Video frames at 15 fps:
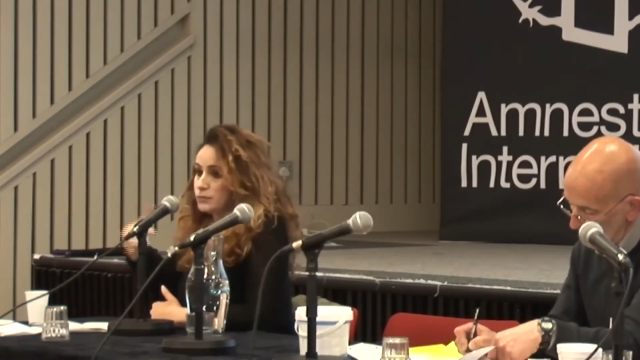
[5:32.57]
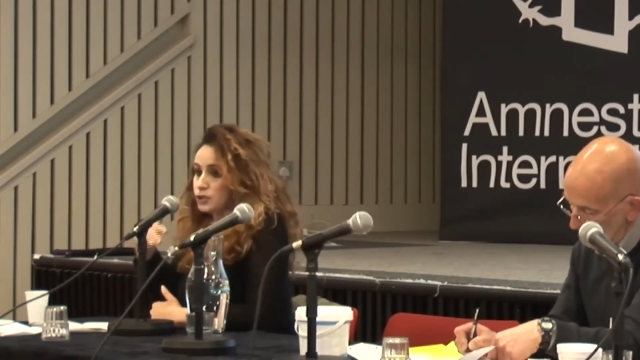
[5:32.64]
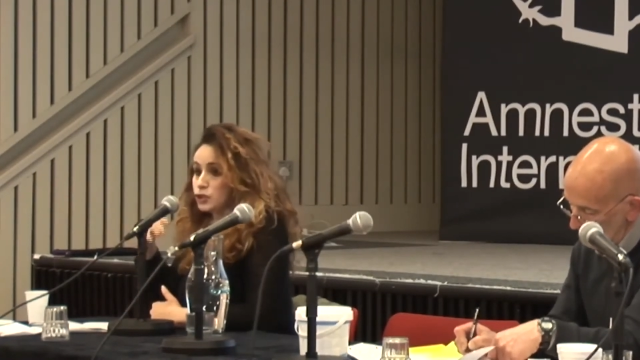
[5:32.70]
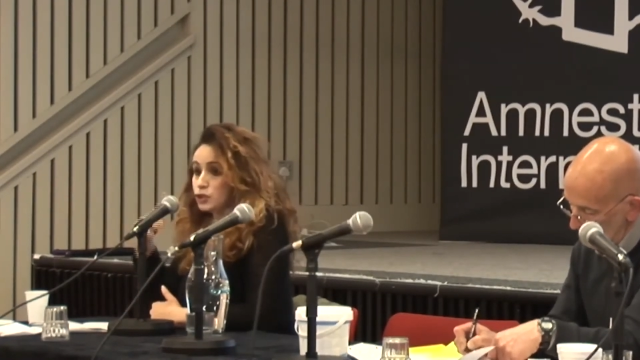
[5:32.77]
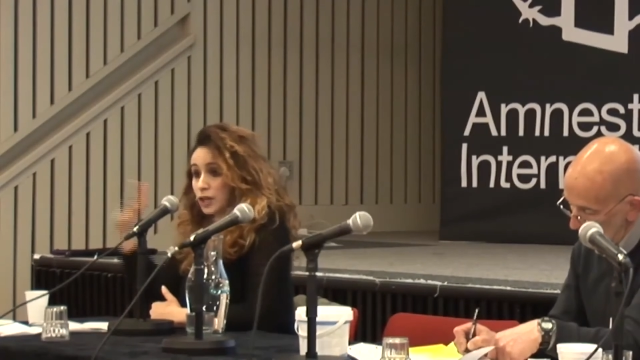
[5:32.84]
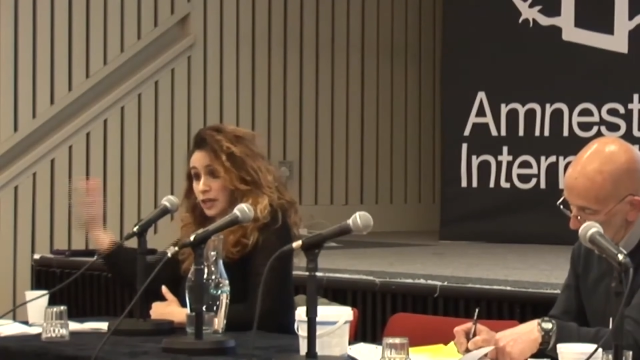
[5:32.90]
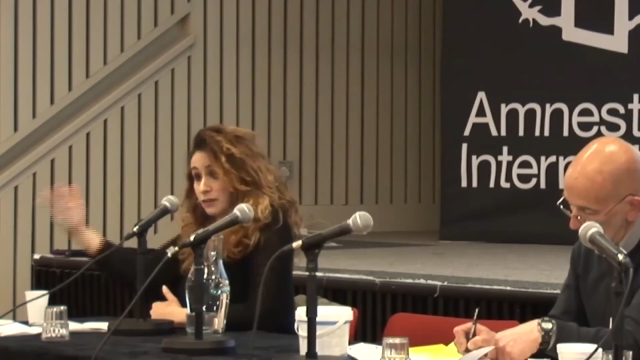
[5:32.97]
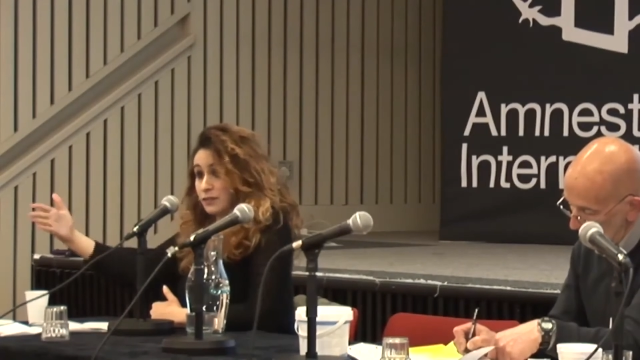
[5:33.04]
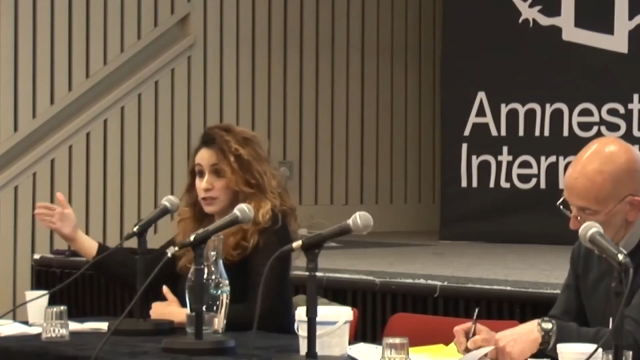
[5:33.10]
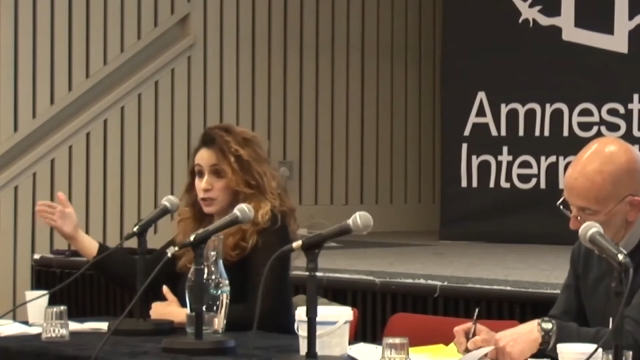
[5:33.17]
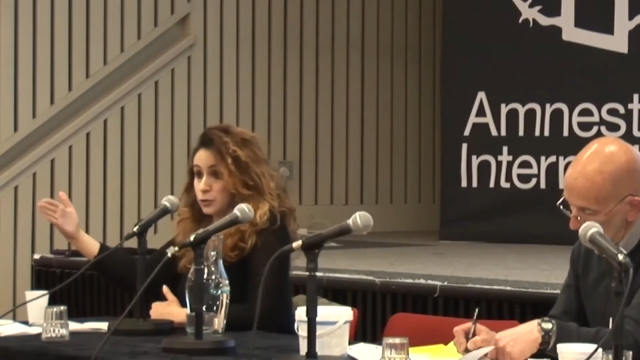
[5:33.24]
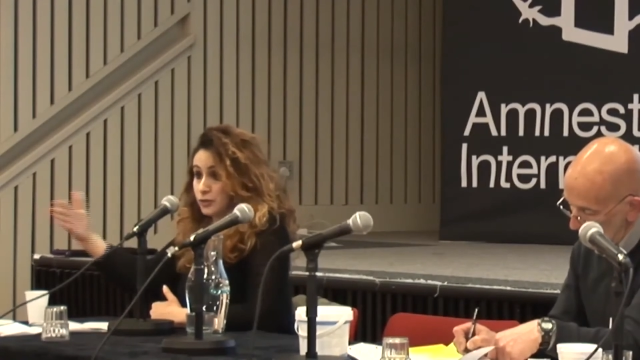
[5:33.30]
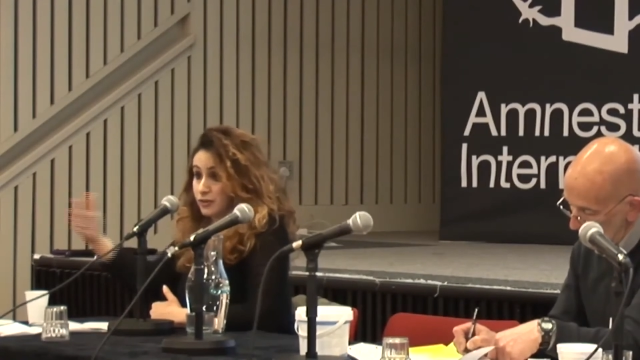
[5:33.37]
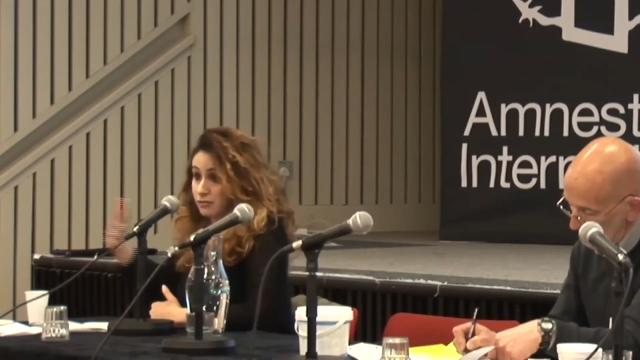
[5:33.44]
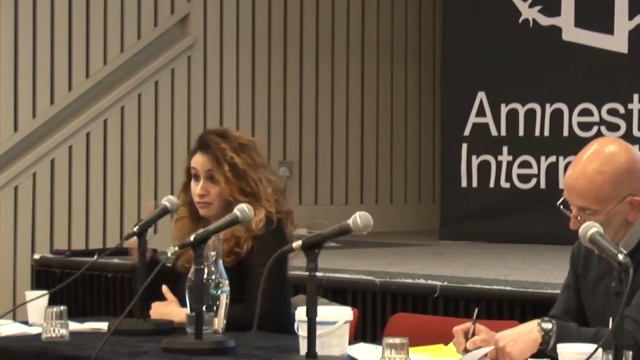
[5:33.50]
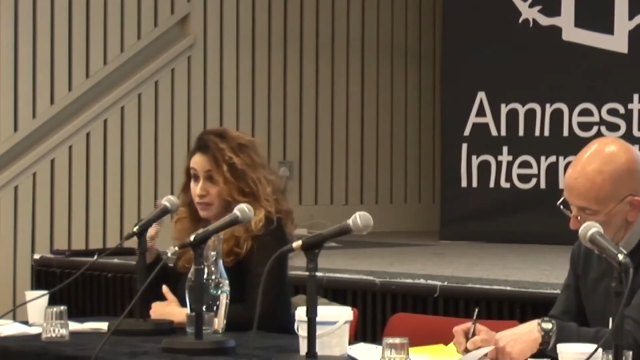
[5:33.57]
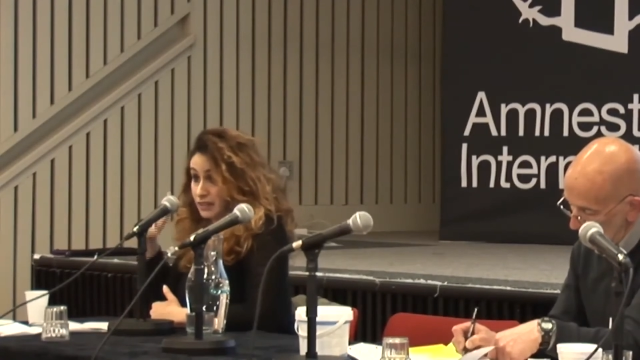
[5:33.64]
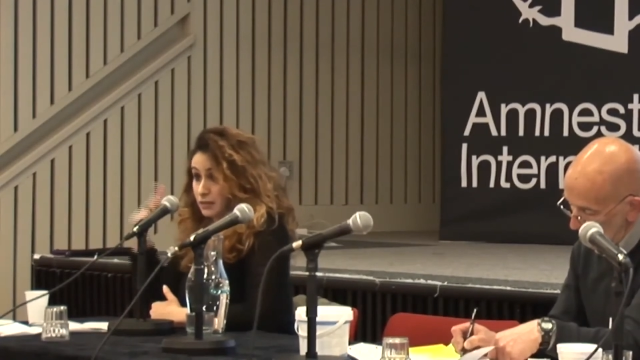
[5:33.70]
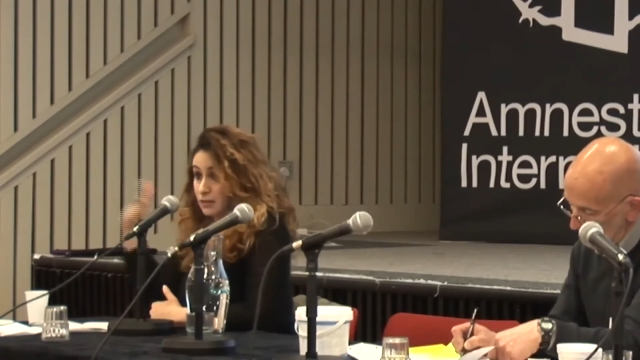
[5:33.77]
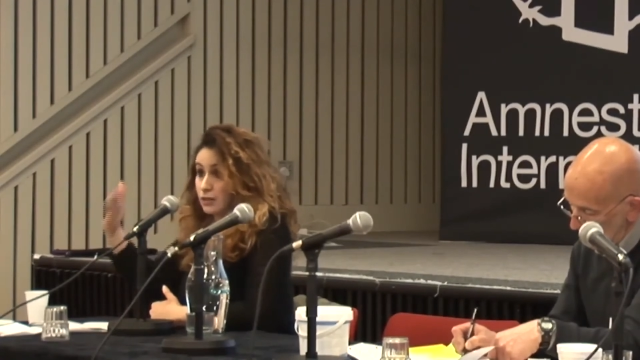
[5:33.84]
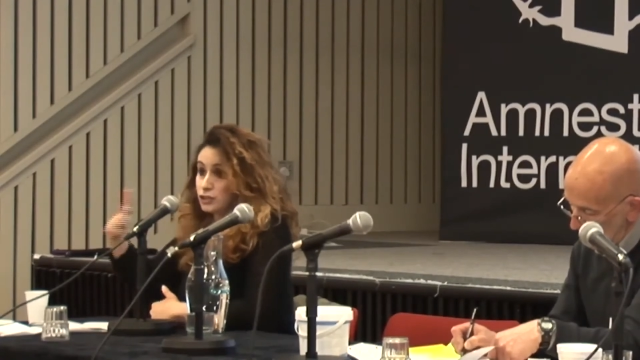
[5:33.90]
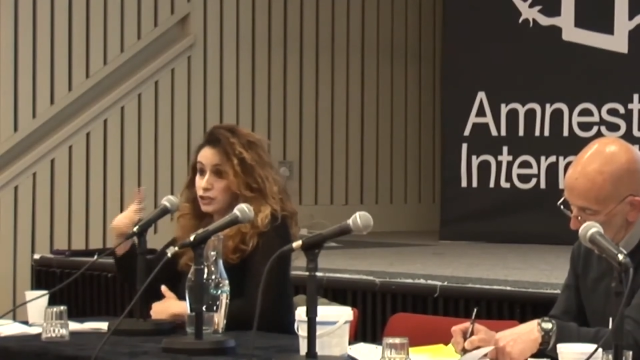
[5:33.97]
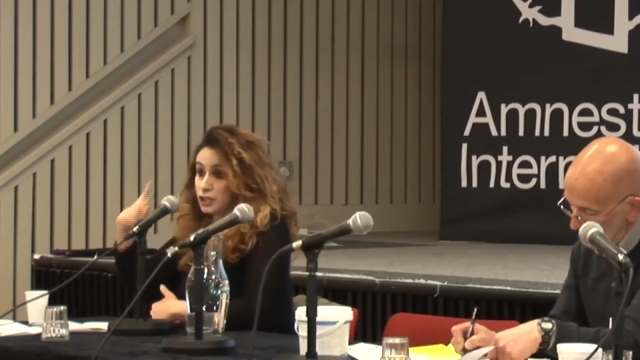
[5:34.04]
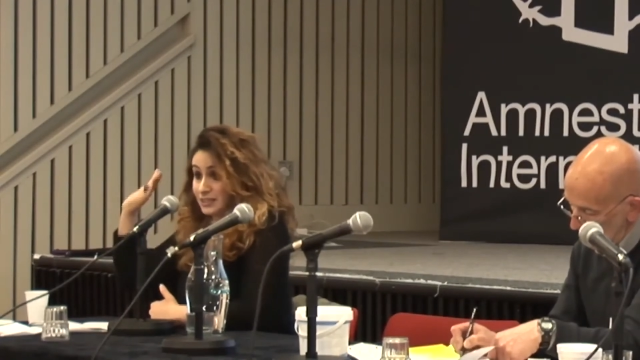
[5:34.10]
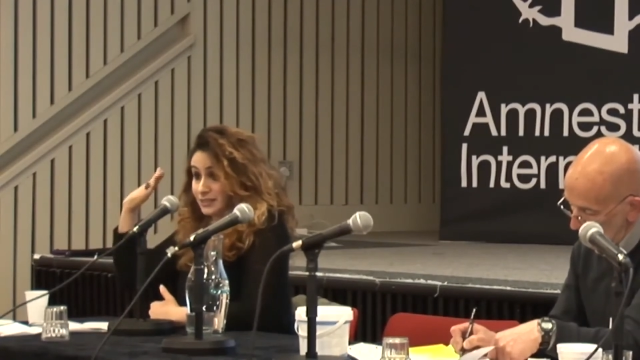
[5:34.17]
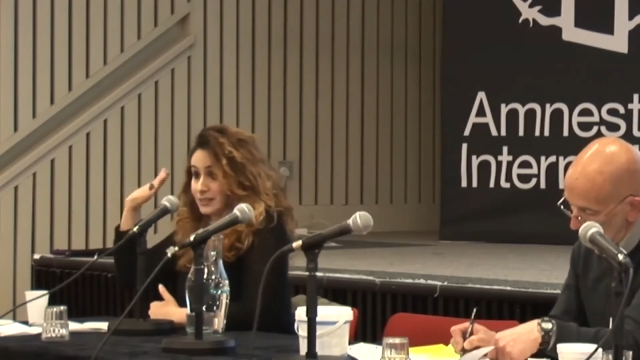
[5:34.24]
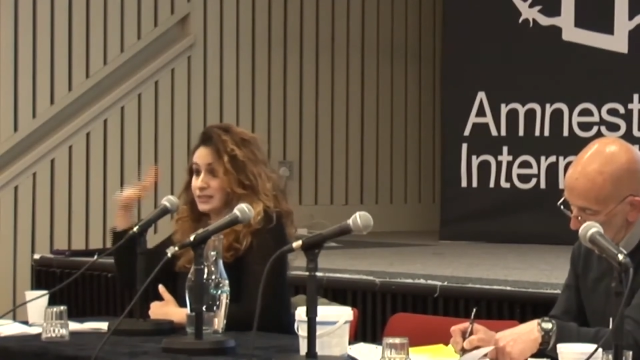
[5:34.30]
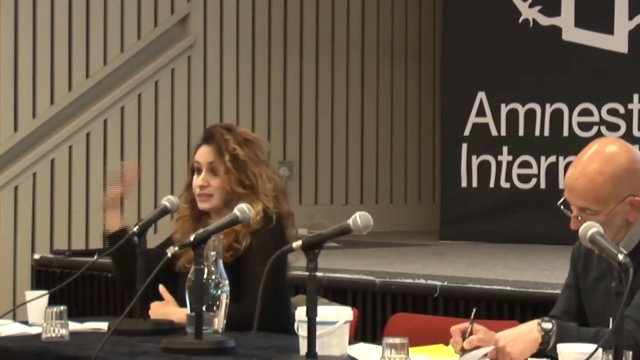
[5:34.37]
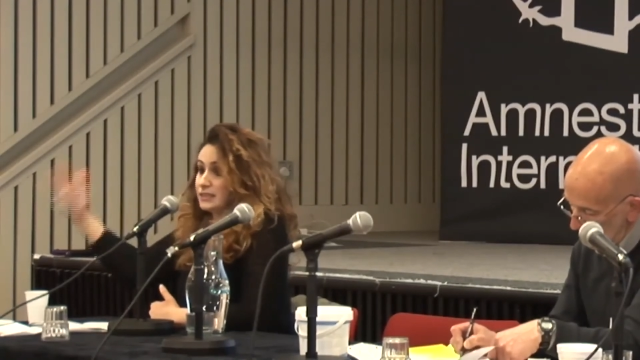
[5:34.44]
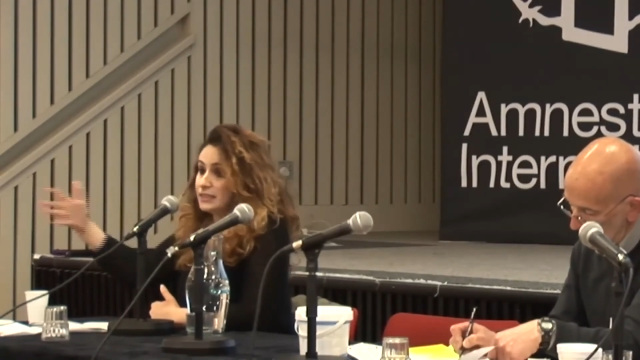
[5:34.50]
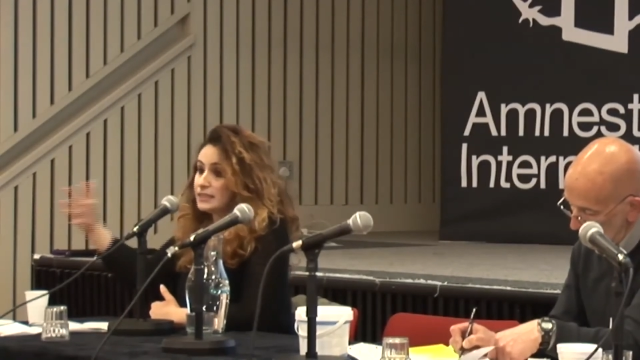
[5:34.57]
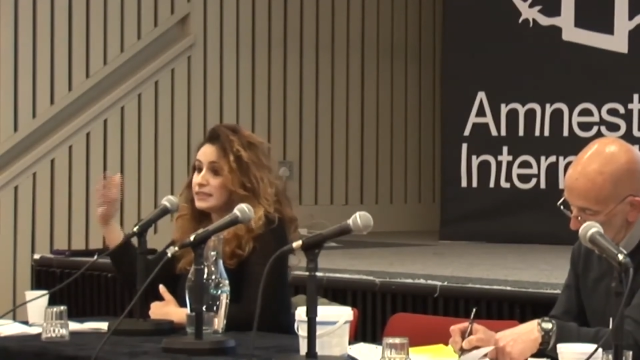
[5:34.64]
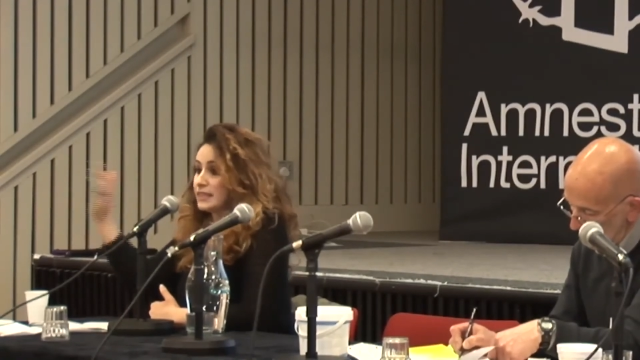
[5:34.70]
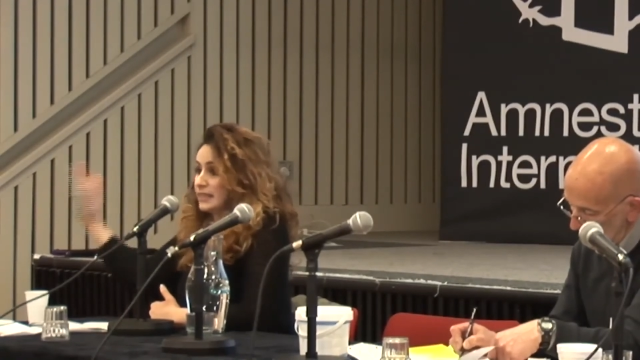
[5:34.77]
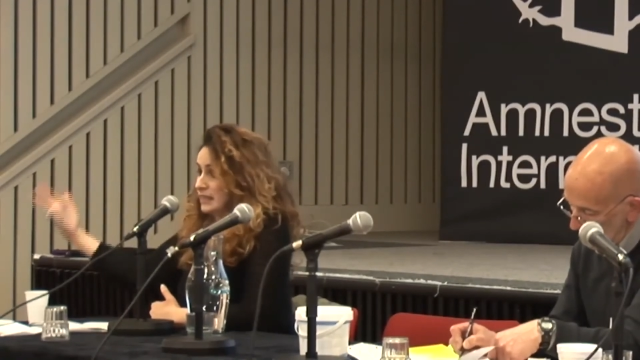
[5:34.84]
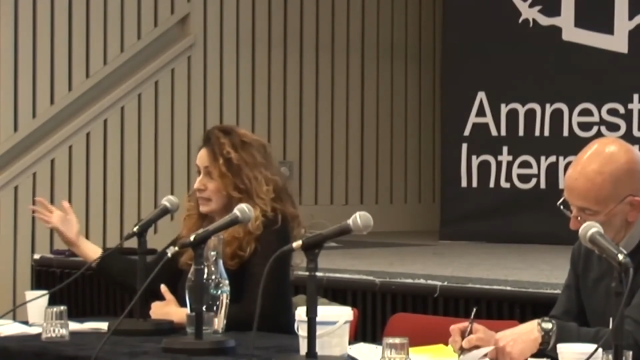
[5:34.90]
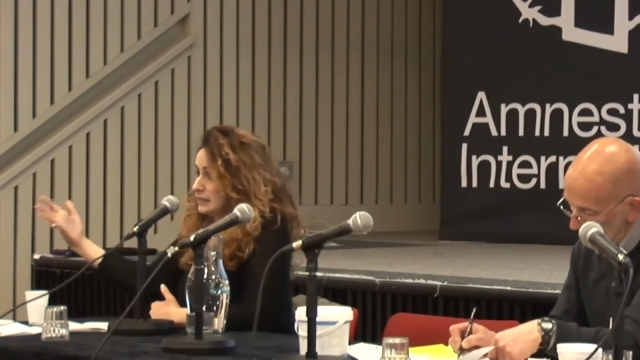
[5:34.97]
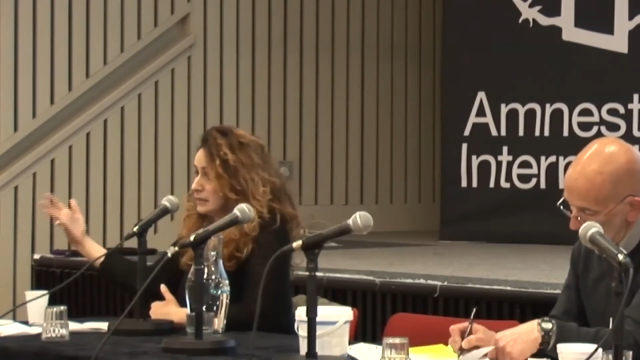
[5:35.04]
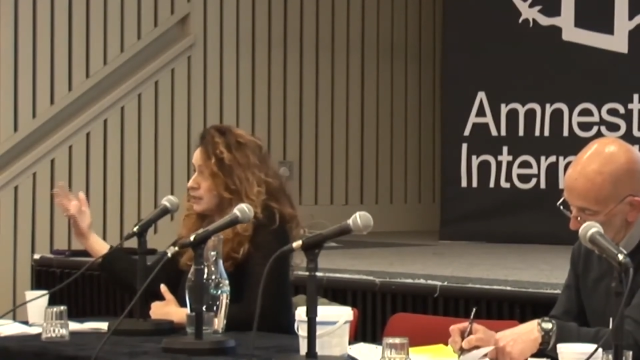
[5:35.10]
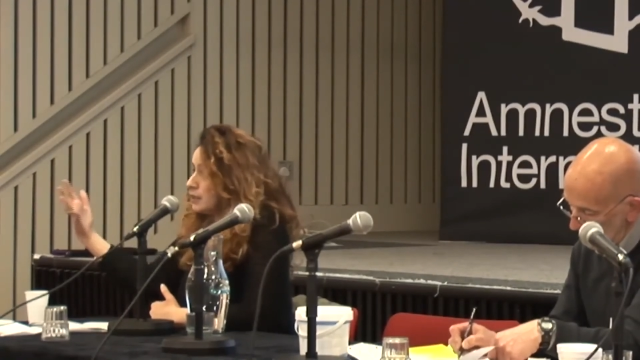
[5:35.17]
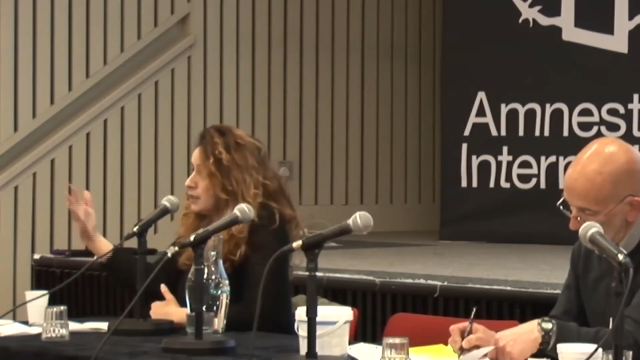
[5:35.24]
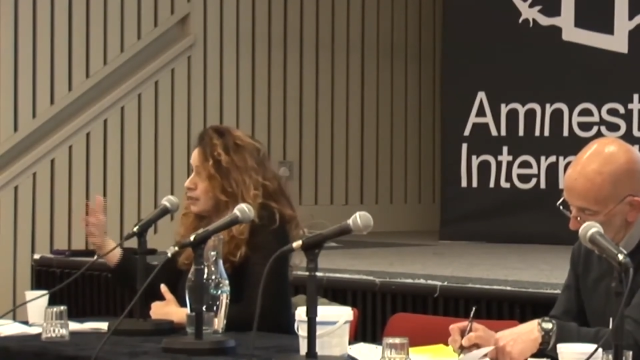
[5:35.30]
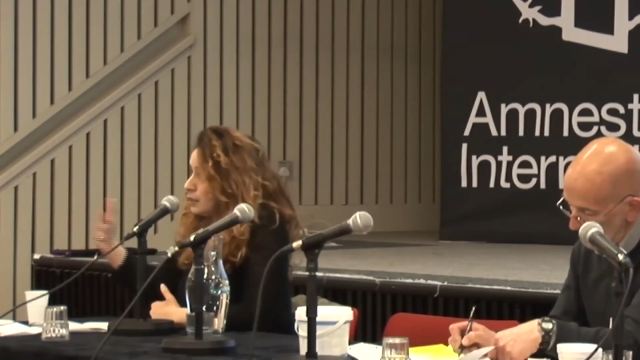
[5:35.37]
striving to, and in fact largely succeeding in,